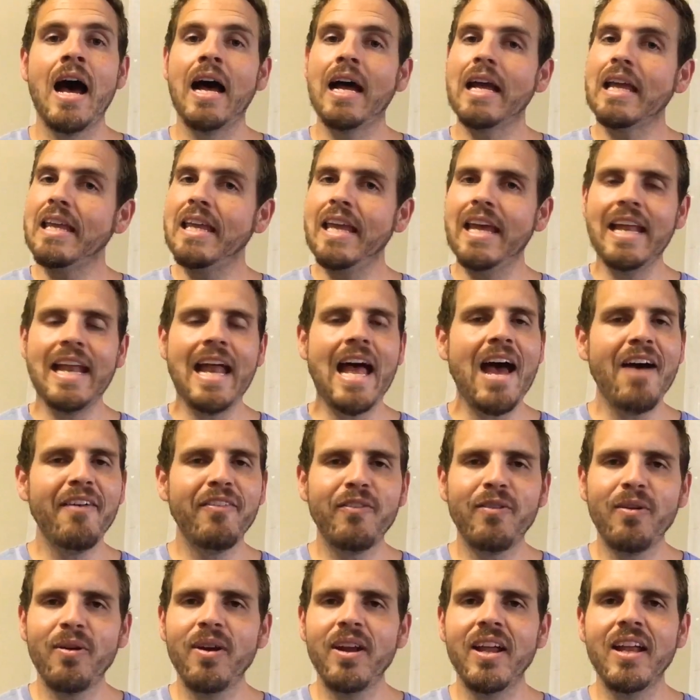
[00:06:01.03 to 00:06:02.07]
get
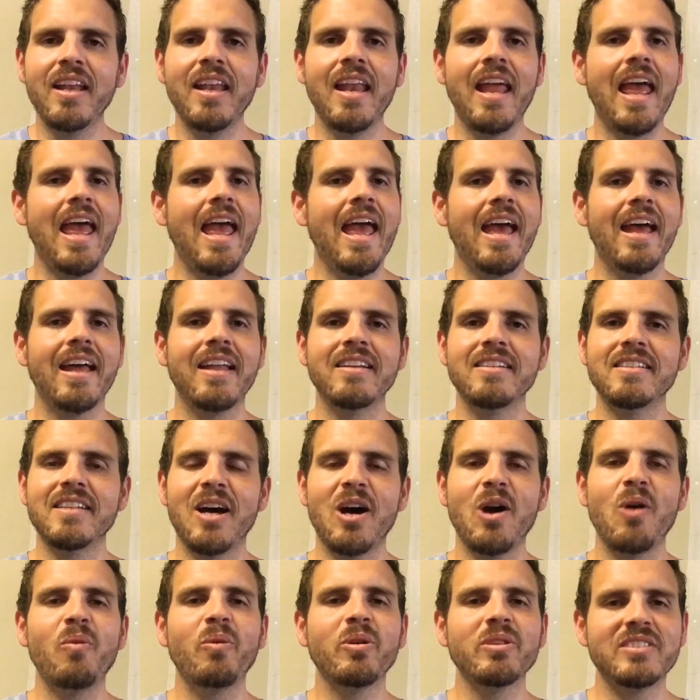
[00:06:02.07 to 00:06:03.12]
after it, and
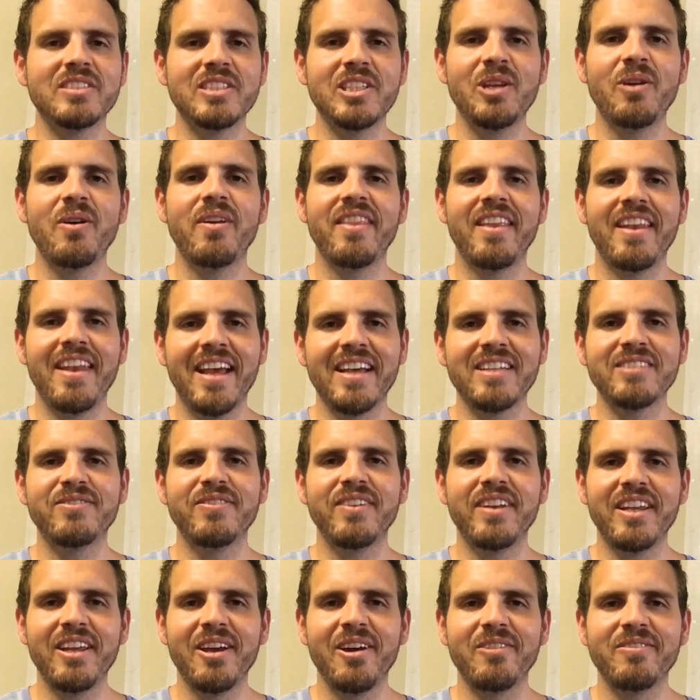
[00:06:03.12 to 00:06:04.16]
we'll see you on the next
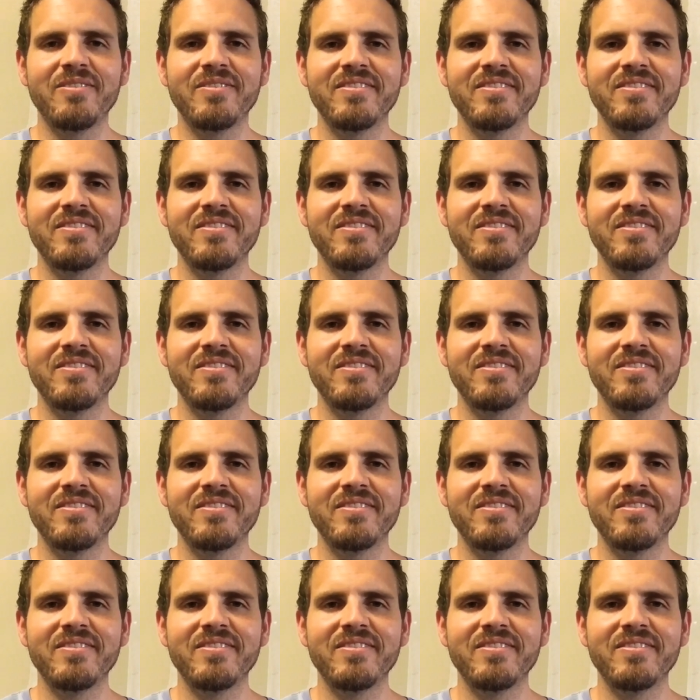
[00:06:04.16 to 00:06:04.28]
video.